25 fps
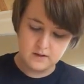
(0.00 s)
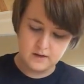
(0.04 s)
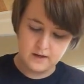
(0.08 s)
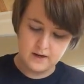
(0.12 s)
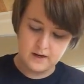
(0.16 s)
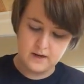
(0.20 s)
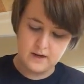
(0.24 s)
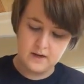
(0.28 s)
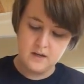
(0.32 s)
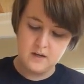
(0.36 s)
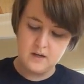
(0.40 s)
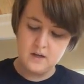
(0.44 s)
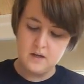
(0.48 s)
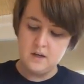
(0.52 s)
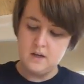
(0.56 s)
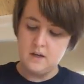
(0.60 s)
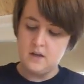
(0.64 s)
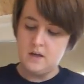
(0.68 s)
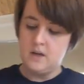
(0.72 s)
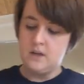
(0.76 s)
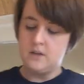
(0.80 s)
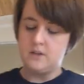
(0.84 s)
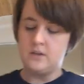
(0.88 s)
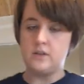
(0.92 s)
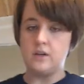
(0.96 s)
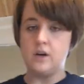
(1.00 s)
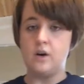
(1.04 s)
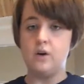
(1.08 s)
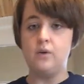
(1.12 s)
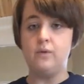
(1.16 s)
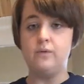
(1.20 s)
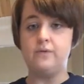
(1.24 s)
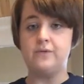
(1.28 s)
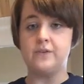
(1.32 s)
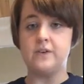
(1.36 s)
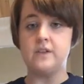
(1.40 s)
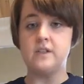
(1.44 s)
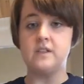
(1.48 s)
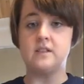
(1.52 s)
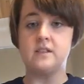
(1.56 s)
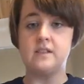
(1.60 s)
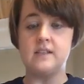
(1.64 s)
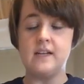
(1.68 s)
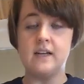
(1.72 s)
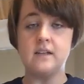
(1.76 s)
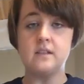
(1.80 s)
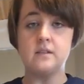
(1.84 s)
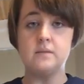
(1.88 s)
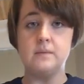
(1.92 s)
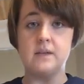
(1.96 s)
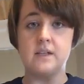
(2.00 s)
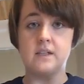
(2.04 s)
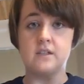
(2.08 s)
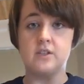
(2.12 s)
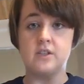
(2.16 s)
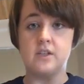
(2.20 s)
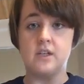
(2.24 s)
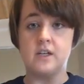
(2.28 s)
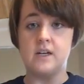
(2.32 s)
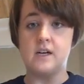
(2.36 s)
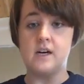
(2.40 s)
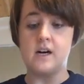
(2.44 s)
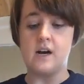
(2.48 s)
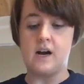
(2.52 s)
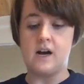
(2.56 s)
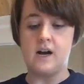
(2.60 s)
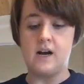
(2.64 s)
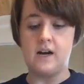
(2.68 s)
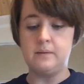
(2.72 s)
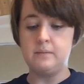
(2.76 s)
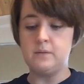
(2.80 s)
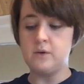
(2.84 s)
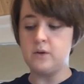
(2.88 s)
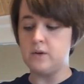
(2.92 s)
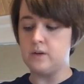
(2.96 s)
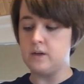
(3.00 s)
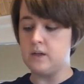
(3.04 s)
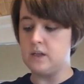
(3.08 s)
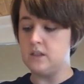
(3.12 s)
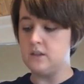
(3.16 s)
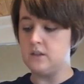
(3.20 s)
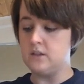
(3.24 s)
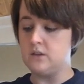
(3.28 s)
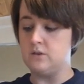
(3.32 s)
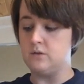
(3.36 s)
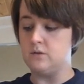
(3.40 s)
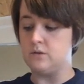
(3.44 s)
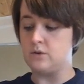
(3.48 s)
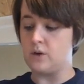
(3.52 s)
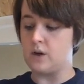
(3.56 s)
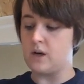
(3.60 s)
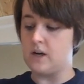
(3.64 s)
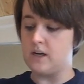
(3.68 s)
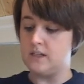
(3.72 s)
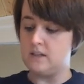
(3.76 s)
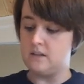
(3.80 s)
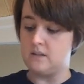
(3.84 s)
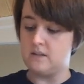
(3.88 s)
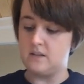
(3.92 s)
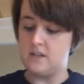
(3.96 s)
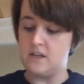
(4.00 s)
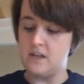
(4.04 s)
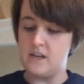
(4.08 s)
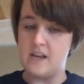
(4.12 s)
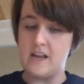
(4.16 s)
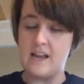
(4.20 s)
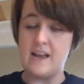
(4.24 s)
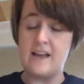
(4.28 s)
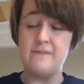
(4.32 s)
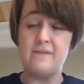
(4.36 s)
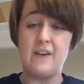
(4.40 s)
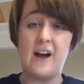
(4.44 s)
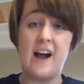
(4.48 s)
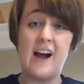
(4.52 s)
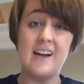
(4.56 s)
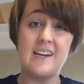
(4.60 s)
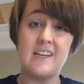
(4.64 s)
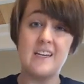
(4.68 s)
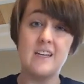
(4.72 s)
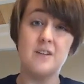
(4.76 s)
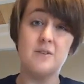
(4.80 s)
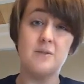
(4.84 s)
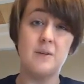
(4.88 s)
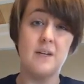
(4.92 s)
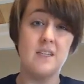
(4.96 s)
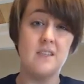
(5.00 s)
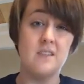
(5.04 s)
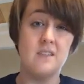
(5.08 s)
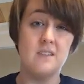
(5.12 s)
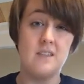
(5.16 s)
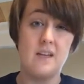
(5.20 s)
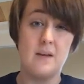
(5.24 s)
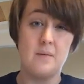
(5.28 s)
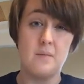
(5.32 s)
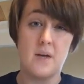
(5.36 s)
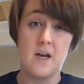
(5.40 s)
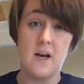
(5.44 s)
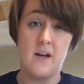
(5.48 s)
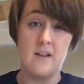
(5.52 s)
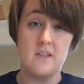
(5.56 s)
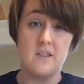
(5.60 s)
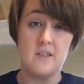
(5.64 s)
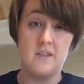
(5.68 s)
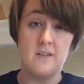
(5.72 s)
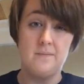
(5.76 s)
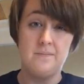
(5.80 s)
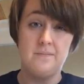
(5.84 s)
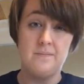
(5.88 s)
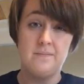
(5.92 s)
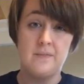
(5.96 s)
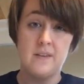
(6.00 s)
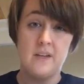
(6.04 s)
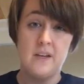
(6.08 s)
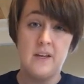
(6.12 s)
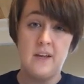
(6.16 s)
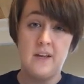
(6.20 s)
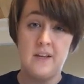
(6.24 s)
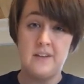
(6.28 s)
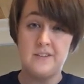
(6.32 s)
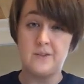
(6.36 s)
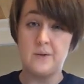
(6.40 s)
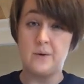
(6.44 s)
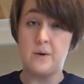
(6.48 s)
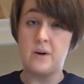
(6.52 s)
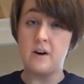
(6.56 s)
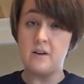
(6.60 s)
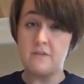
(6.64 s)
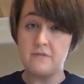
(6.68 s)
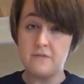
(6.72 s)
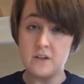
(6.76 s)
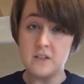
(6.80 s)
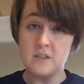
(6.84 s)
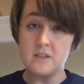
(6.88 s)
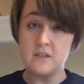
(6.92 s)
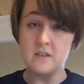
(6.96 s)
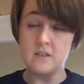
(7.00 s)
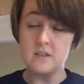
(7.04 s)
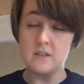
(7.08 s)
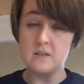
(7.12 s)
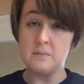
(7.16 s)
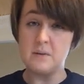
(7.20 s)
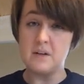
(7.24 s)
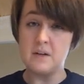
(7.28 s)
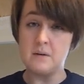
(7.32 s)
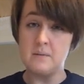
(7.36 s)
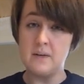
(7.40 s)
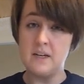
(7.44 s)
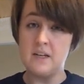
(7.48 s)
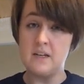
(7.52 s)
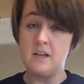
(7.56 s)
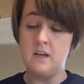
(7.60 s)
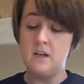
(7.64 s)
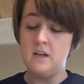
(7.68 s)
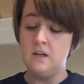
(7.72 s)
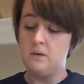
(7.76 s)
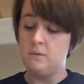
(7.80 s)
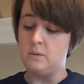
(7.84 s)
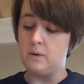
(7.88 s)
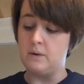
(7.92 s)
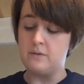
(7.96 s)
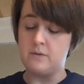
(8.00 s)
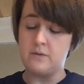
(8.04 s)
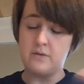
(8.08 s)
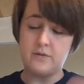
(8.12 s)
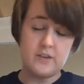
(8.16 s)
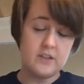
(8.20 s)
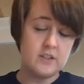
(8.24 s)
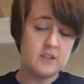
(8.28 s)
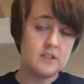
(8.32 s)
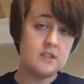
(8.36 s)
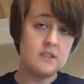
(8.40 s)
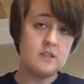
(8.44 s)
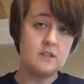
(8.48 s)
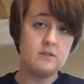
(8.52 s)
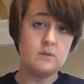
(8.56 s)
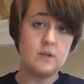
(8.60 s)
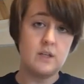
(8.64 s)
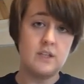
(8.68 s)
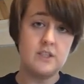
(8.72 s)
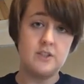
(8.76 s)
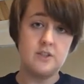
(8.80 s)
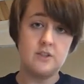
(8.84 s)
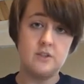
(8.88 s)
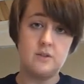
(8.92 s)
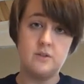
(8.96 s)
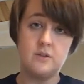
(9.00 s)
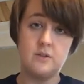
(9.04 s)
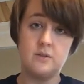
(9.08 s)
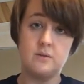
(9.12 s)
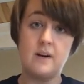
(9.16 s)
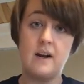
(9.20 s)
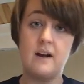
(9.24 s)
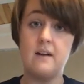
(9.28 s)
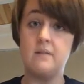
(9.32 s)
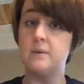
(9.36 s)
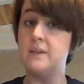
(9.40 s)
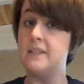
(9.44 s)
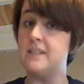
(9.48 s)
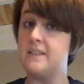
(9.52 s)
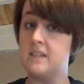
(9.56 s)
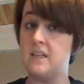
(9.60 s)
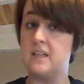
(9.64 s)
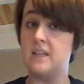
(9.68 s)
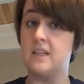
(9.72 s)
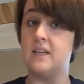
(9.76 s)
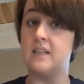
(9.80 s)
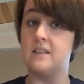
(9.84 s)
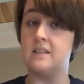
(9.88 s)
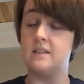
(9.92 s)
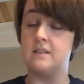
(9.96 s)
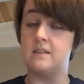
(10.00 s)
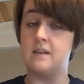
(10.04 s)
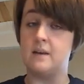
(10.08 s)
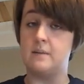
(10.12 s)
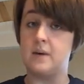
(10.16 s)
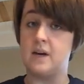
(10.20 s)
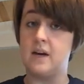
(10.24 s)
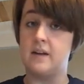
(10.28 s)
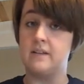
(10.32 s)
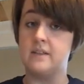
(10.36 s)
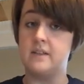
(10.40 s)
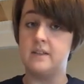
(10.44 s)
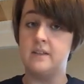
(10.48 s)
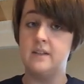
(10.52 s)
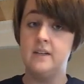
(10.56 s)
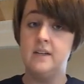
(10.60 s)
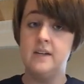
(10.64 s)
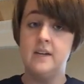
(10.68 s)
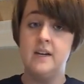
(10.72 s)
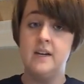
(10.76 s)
Okay. So for this next mixture, I'm going to try to see if I can create the same color. So our first experiment, we reversed the ratios around, we didn't get the same color.